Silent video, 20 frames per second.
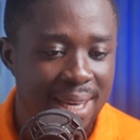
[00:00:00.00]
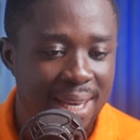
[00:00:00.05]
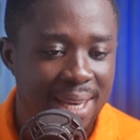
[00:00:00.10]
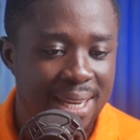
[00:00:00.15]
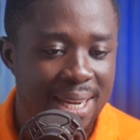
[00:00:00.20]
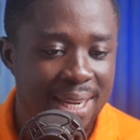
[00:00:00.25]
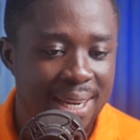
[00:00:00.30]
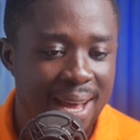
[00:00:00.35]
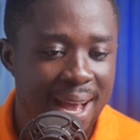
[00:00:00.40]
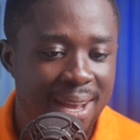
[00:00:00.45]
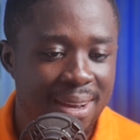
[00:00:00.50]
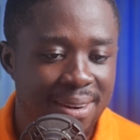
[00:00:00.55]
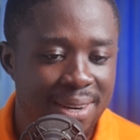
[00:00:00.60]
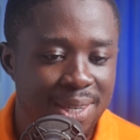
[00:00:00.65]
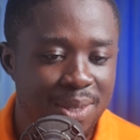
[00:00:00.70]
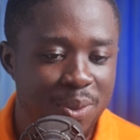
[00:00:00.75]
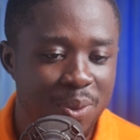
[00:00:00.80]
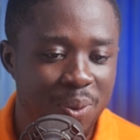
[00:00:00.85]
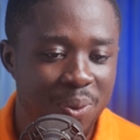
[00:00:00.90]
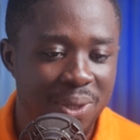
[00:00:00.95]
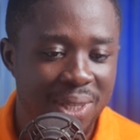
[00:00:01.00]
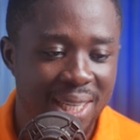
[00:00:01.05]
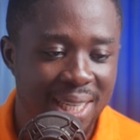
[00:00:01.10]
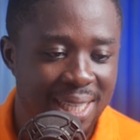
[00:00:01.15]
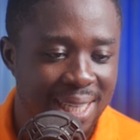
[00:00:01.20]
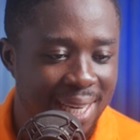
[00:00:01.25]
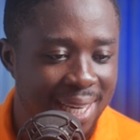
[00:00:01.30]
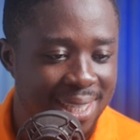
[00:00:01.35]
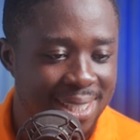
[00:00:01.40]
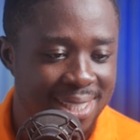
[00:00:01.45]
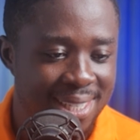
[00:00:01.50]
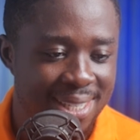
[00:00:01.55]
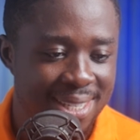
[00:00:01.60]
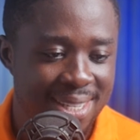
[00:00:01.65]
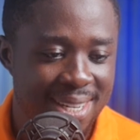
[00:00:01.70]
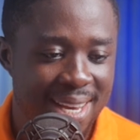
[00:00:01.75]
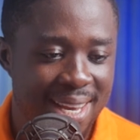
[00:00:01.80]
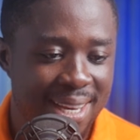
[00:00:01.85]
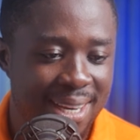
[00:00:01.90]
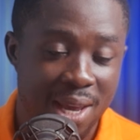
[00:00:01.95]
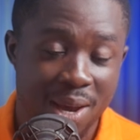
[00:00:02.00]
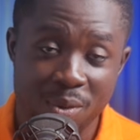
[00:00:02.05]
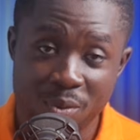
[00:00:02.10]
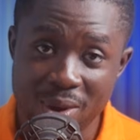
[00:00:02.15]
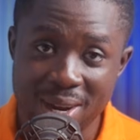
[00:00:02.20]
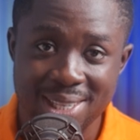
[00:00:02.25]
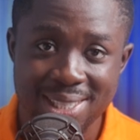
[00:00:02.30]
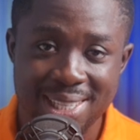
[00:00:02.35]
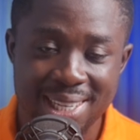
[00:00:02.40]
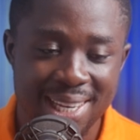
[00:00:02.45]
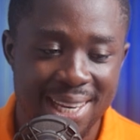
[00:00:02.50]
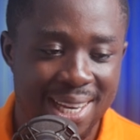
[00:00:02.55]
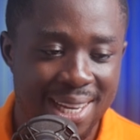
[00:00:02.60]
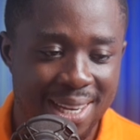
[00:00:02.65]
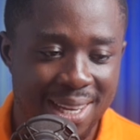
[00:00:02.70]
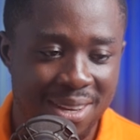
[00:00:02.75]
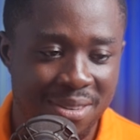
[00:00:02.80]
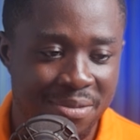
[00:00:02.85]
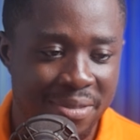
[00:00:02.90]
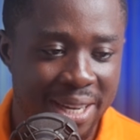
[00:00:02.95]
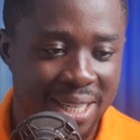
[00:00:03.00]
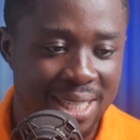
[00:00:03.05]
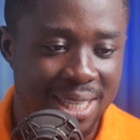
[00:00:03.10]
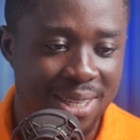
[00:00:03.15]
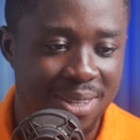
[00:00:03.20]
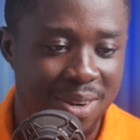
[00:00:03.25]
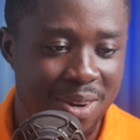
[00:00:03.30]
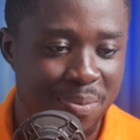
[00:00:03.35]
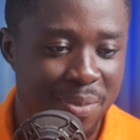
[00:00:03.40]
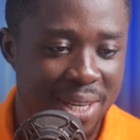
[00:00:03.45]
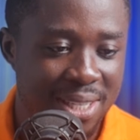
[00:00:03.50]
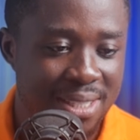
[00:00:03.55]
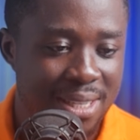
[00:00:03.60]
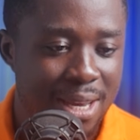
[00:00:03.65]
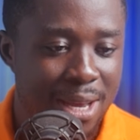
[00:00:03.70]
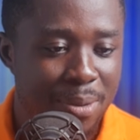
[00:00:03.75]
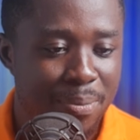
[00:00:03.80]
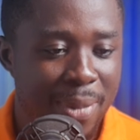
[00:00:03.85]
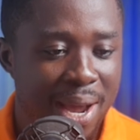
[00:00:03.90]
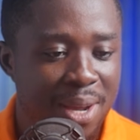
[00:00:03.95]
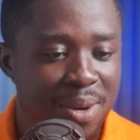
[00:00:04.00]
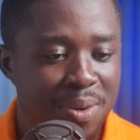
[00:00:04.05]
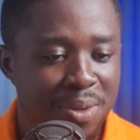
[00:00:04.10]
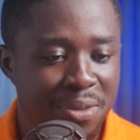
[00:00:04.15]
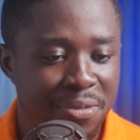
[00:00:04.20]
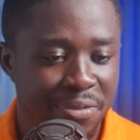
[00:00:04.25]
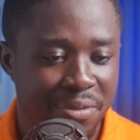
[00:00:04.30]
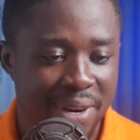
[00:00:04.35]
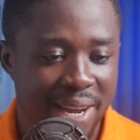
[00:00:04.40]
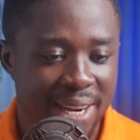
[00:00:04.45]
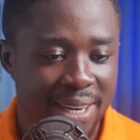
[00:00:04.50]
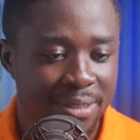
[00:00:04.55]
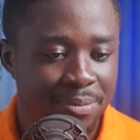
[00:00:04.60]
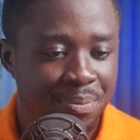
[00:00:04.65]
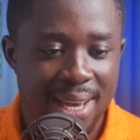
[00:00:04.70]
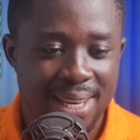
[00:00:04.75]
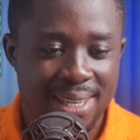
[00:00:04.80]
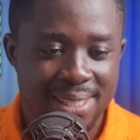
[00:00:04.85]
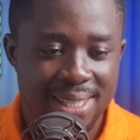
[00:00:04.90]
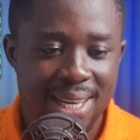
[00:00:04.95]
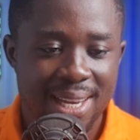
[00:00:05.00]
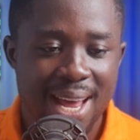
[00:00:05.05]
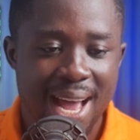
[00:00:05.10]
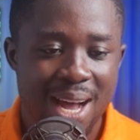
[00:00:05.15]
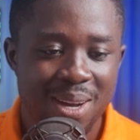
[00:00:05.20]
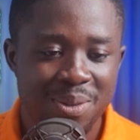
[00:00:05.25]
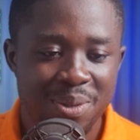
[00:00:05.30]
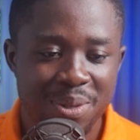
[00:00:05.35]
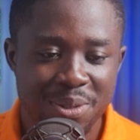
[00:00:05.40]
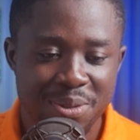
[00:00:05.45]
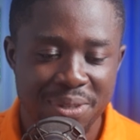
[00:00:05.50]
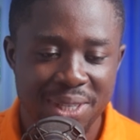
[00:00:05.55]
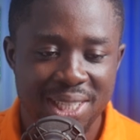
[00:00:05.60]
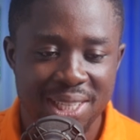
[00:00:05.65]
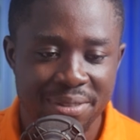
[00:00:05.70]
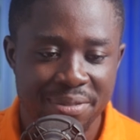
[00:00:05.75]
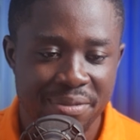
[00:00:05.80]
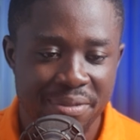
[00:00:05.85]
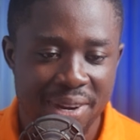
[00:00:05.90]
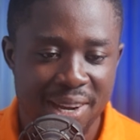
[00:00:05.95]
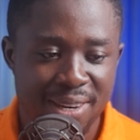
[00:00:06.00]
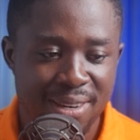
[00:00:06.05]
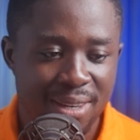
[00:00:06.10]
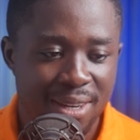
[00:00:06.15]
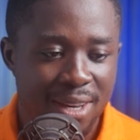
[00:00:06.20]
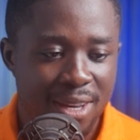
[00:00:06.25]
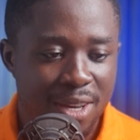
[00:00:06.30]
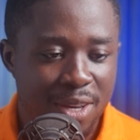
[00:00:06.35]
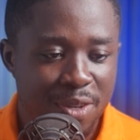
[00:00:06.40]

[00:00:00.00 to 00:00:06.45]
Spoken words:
In an angry tone, he tells the snake, and once again, inverted commas, "My good friend, is that how you treat a friend?